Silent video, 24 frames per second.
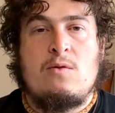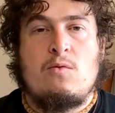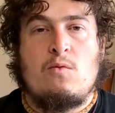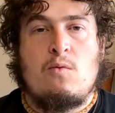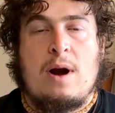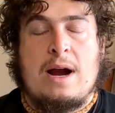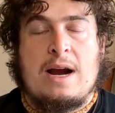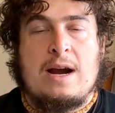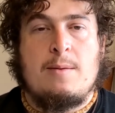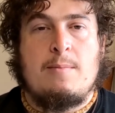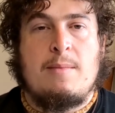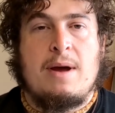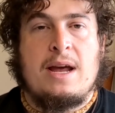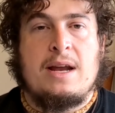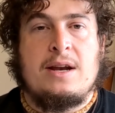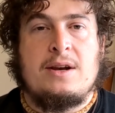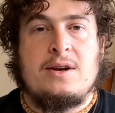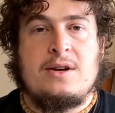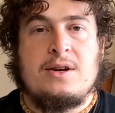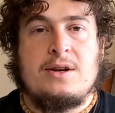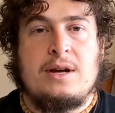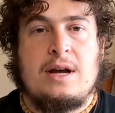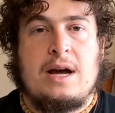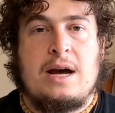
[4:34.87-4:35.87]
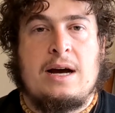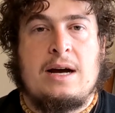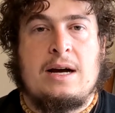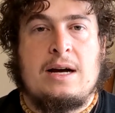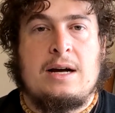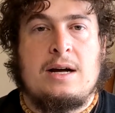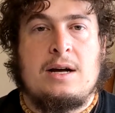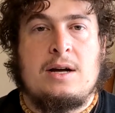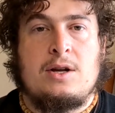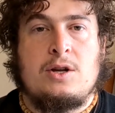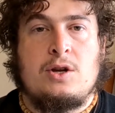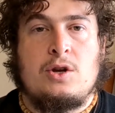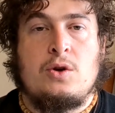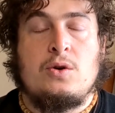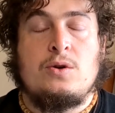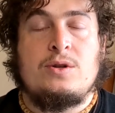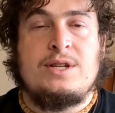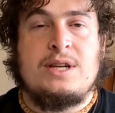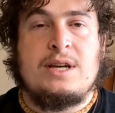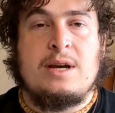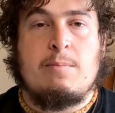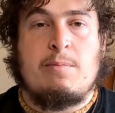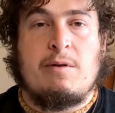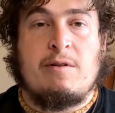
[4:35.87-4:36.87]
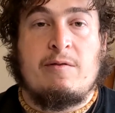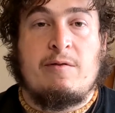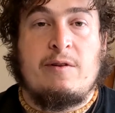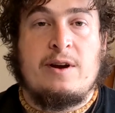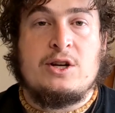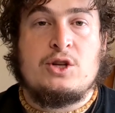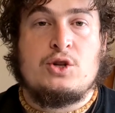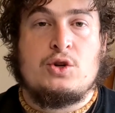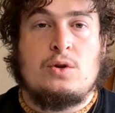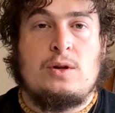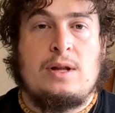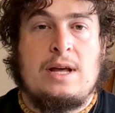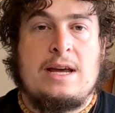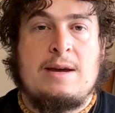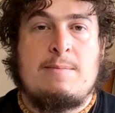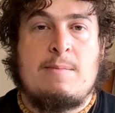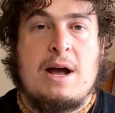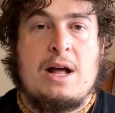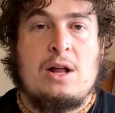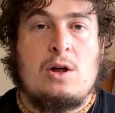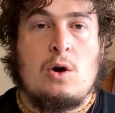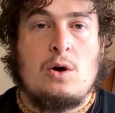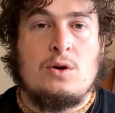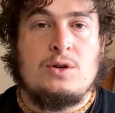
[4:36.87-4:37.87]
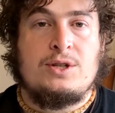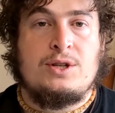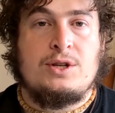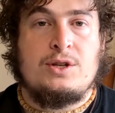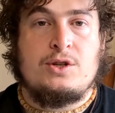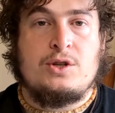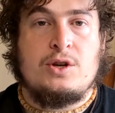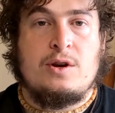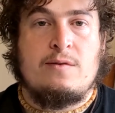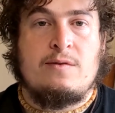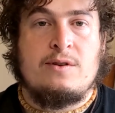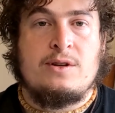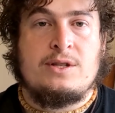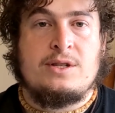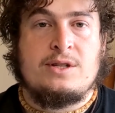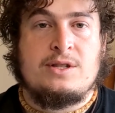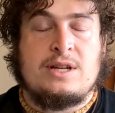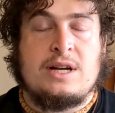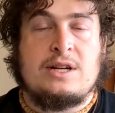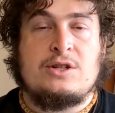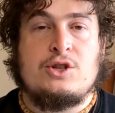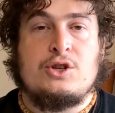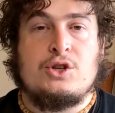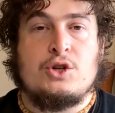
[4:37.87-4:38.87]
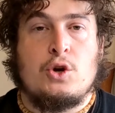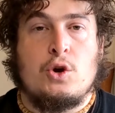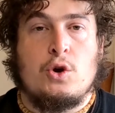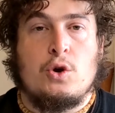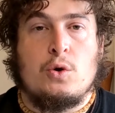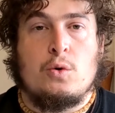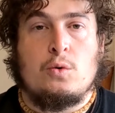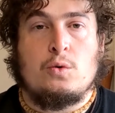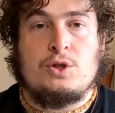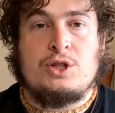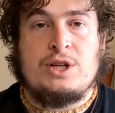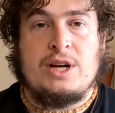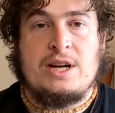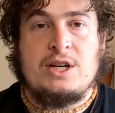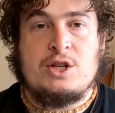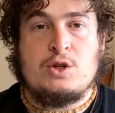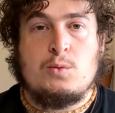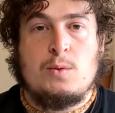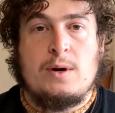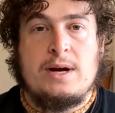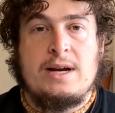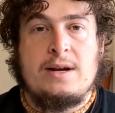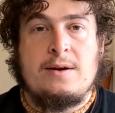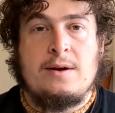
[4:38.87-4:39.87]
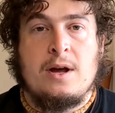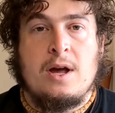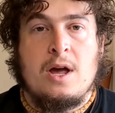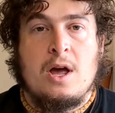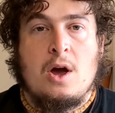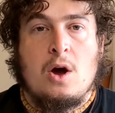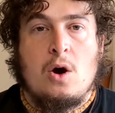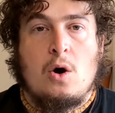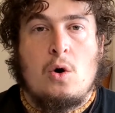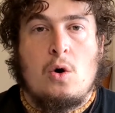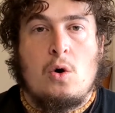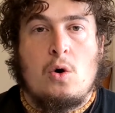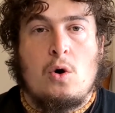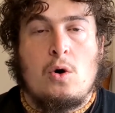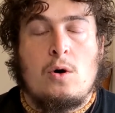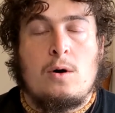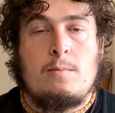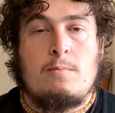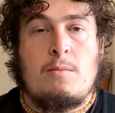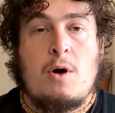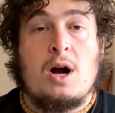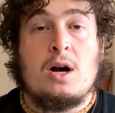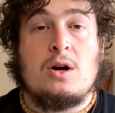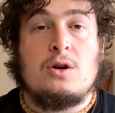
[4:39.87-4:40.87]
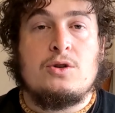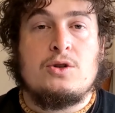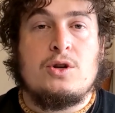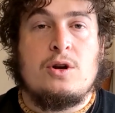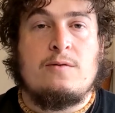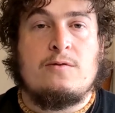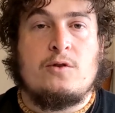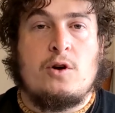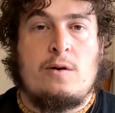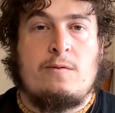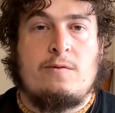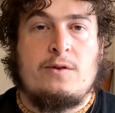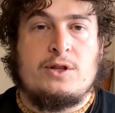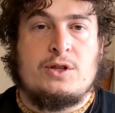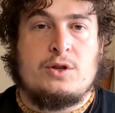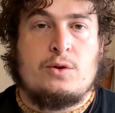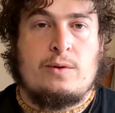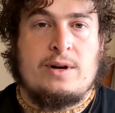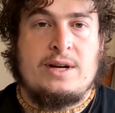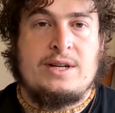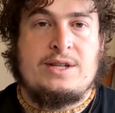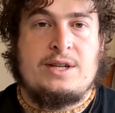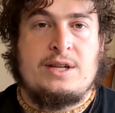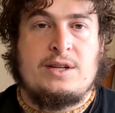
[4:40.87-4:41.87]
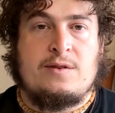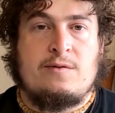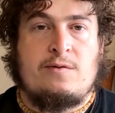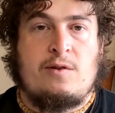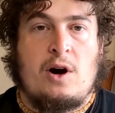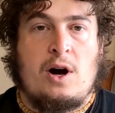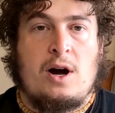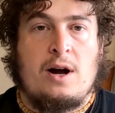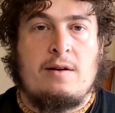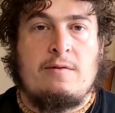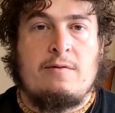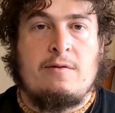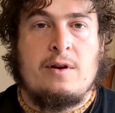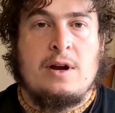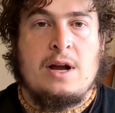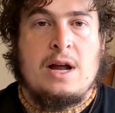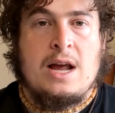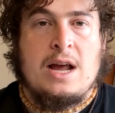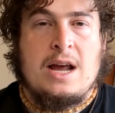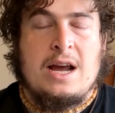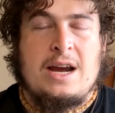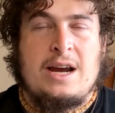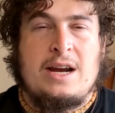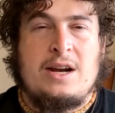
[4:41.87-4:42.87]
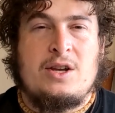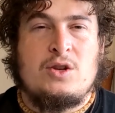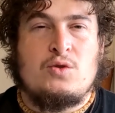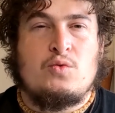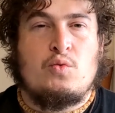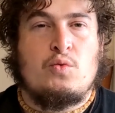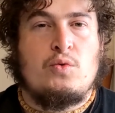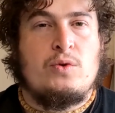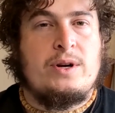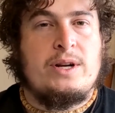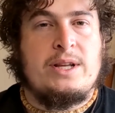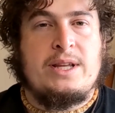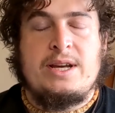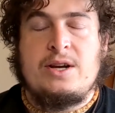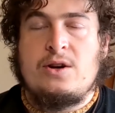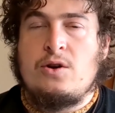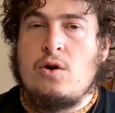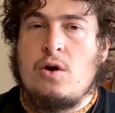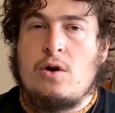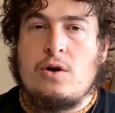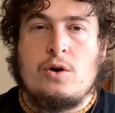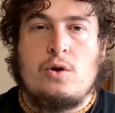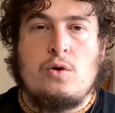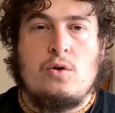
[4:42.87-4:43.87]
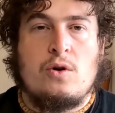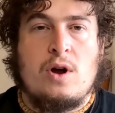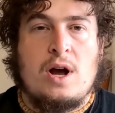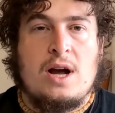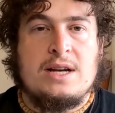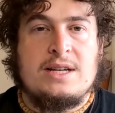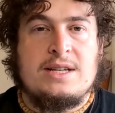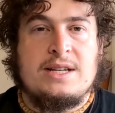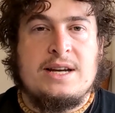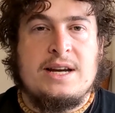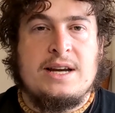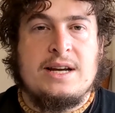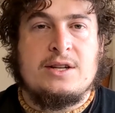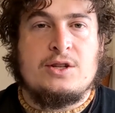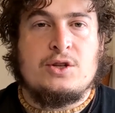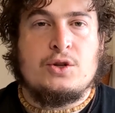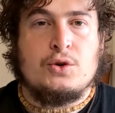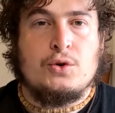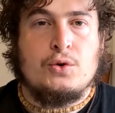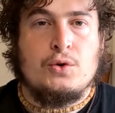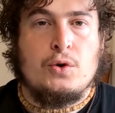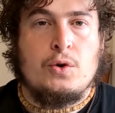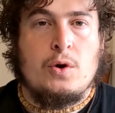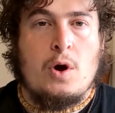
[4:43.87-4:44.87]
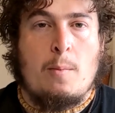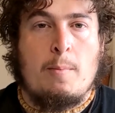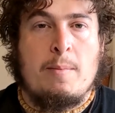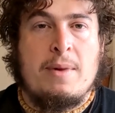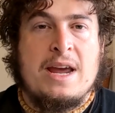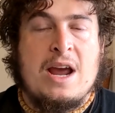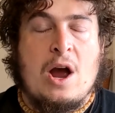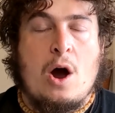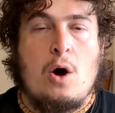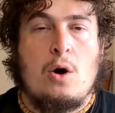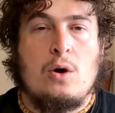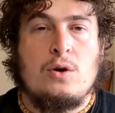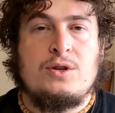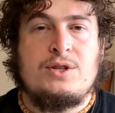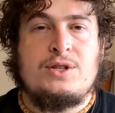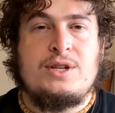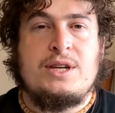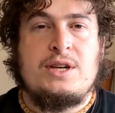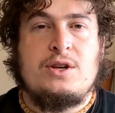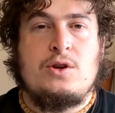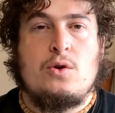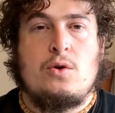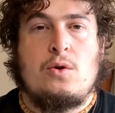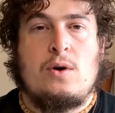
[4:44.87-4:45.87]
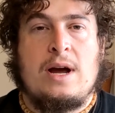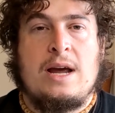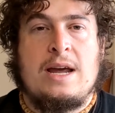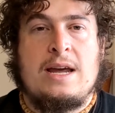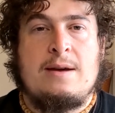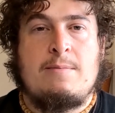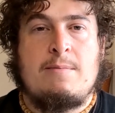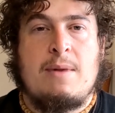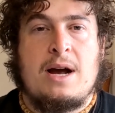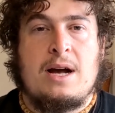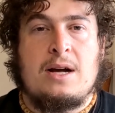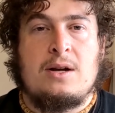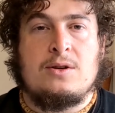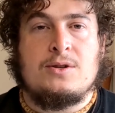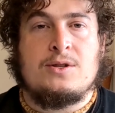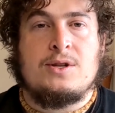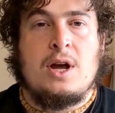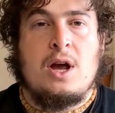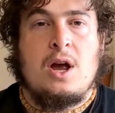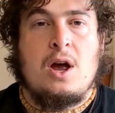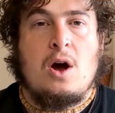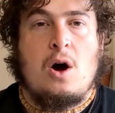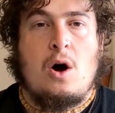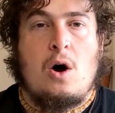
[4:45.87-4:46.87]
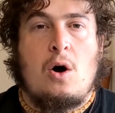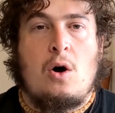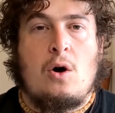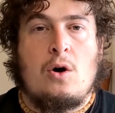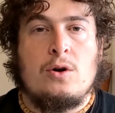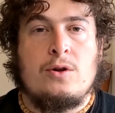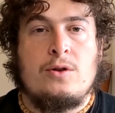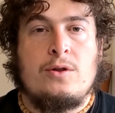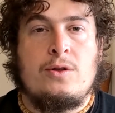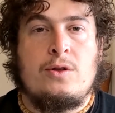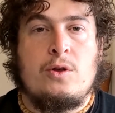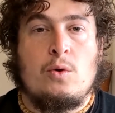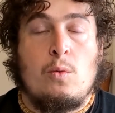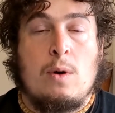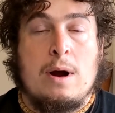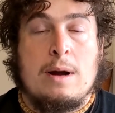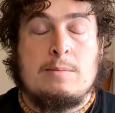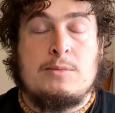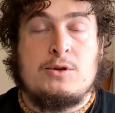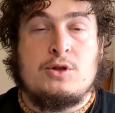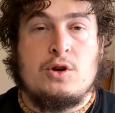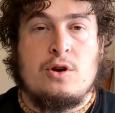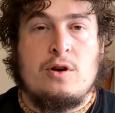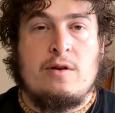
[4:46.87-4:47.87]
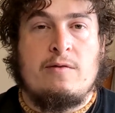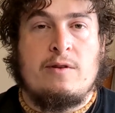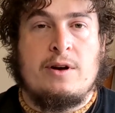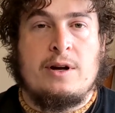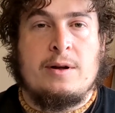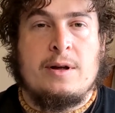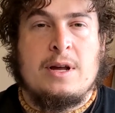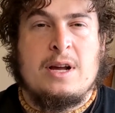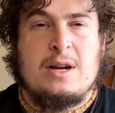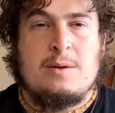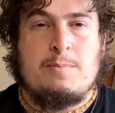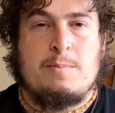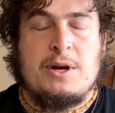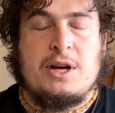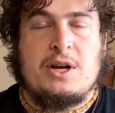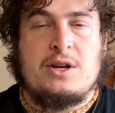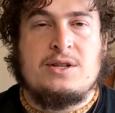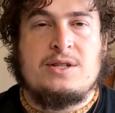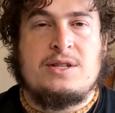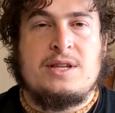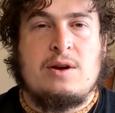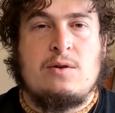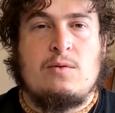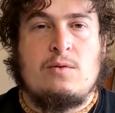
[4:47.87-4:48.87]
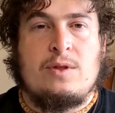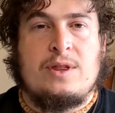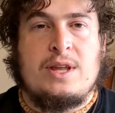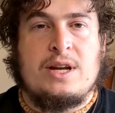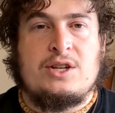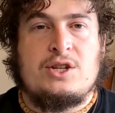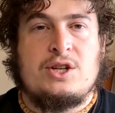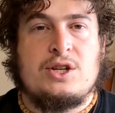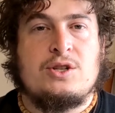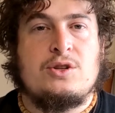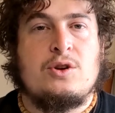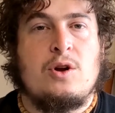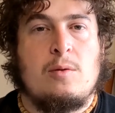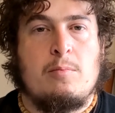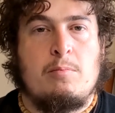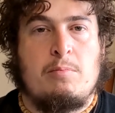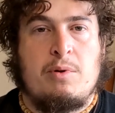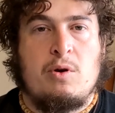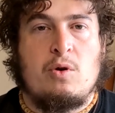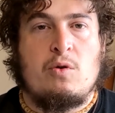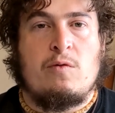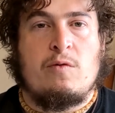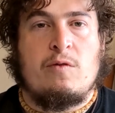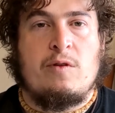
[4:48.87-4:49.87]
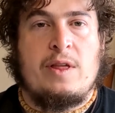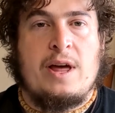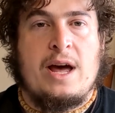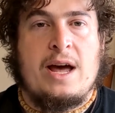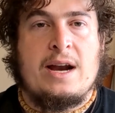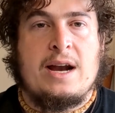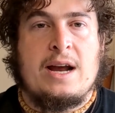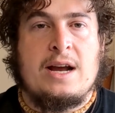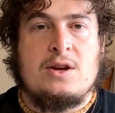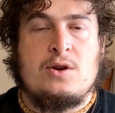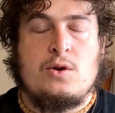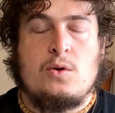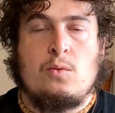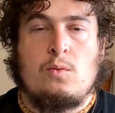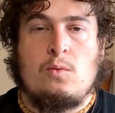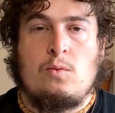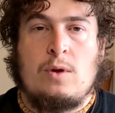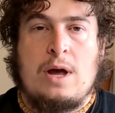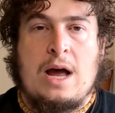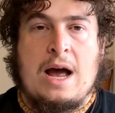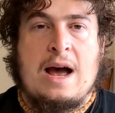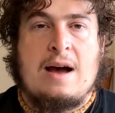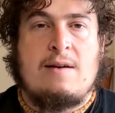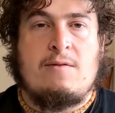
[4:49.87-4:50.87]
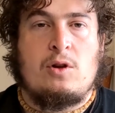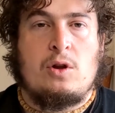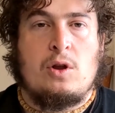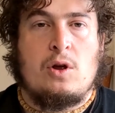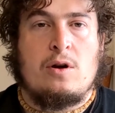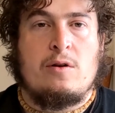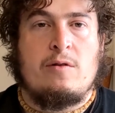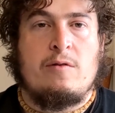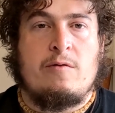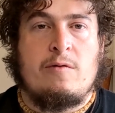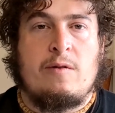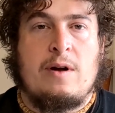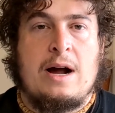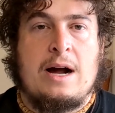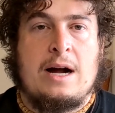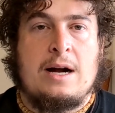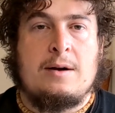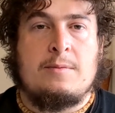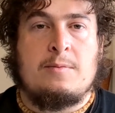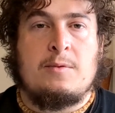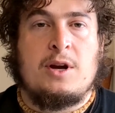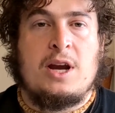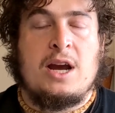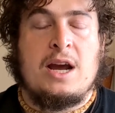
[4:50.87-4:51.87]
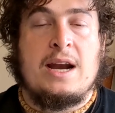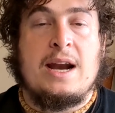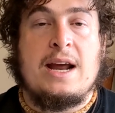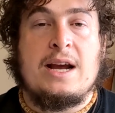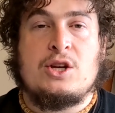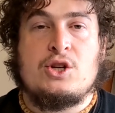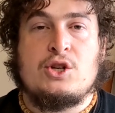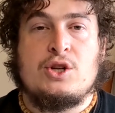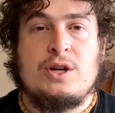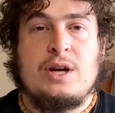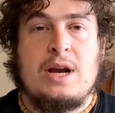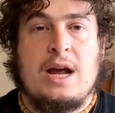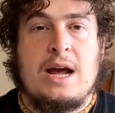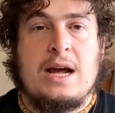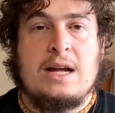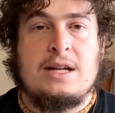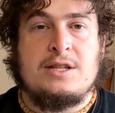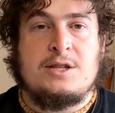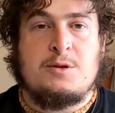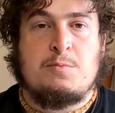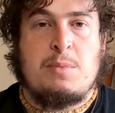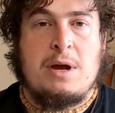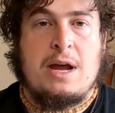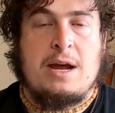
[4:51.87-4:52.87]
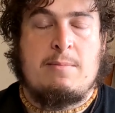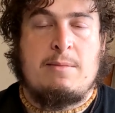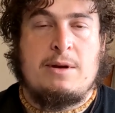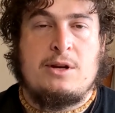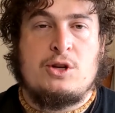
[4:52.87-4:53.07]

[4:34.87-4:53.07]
recommend using a professional email hosting service such as Google G Suite or Microsoft Office 365. It is really not a good idea to be hosting your emails on the web server because they're just not built for that, and you'll have a lot of connection and spam